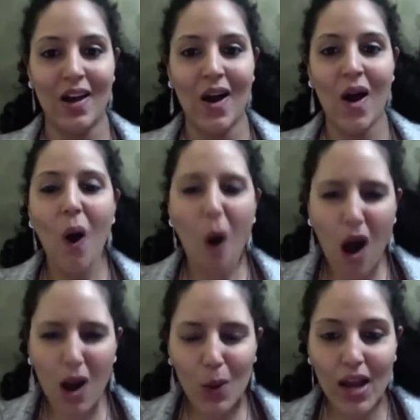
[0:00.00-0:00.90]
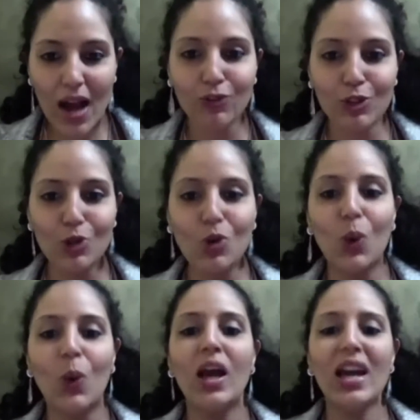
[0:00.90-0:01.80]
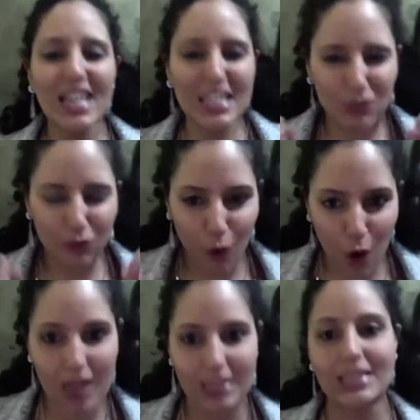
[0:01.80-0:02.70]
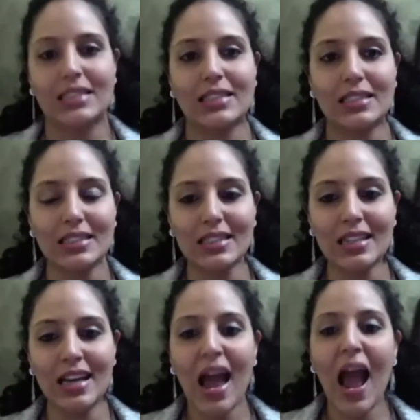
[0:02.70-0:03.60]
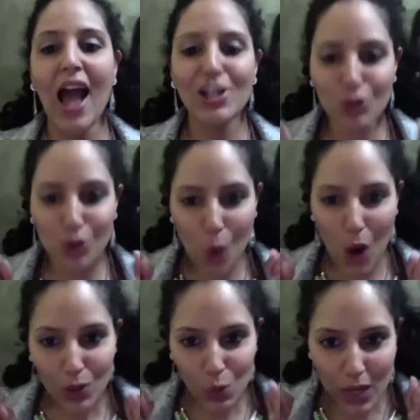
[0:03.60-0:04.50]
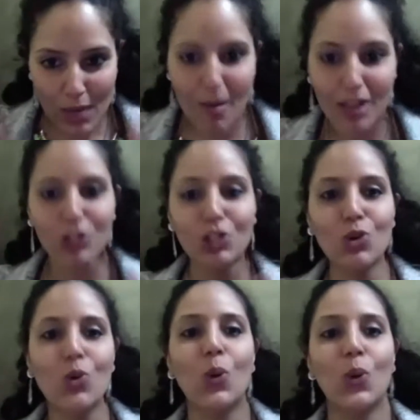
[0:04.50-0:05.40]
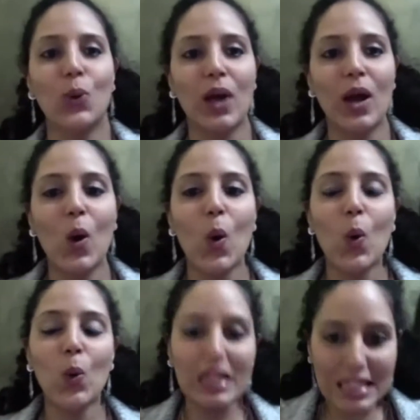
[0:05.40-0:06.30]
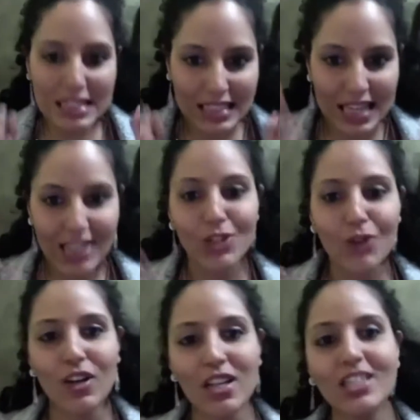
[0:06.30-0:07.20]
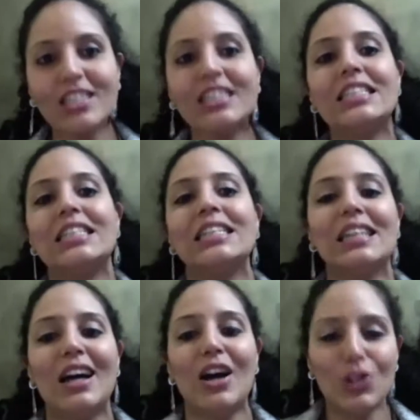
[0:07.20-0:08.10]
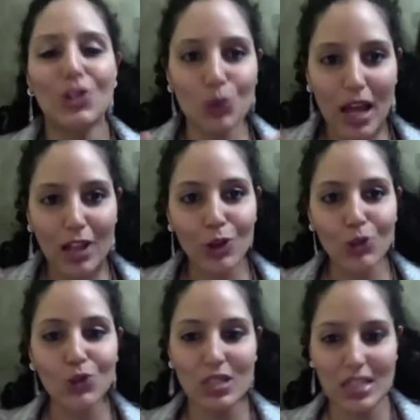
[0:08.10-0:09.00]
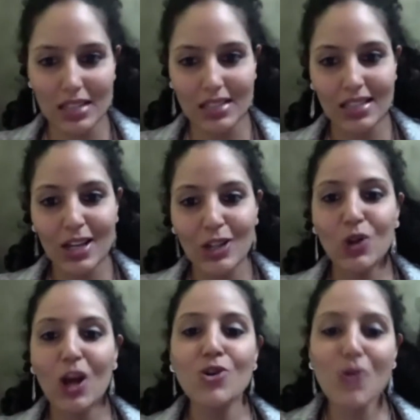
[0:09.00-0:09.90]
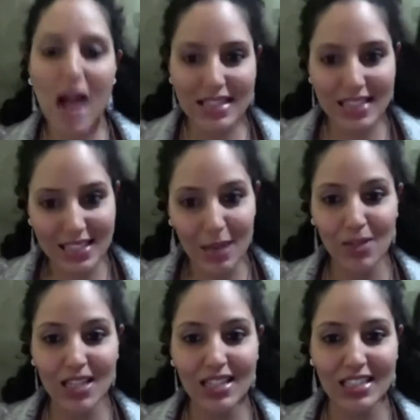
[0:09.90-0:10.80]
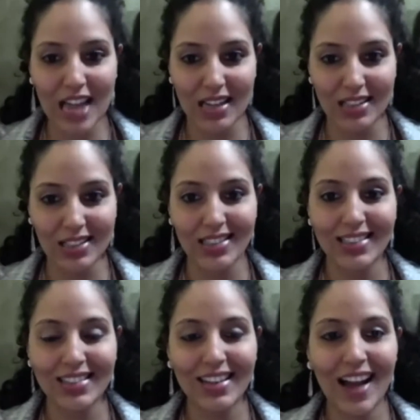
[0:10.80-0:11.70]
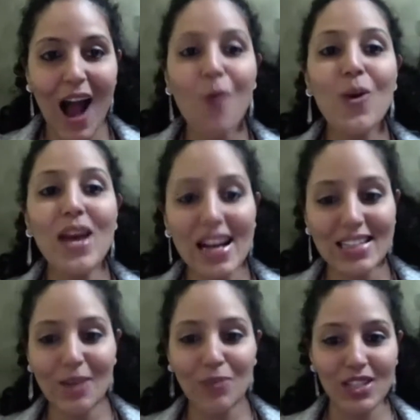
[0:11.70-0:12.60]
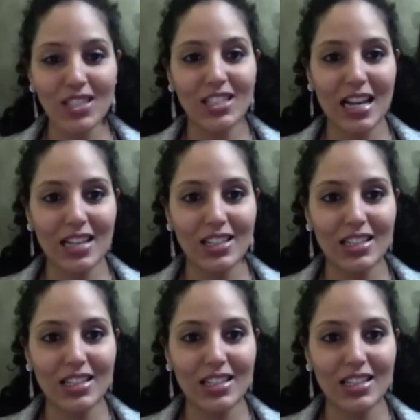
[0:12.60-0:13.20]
All we have to do is focus and do what we must do with the sense of urgency to get those results. So are you guys accepting this challenge? Are we accepting this challenge?